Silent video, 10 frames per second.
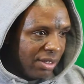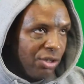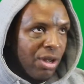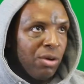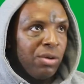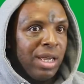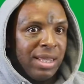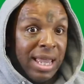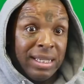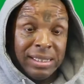you know,
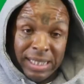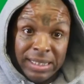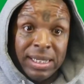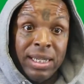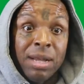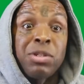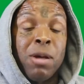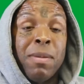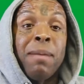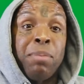at that 16. I'm
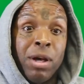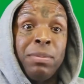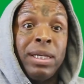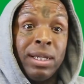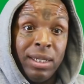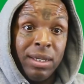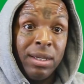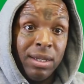talking about publicly.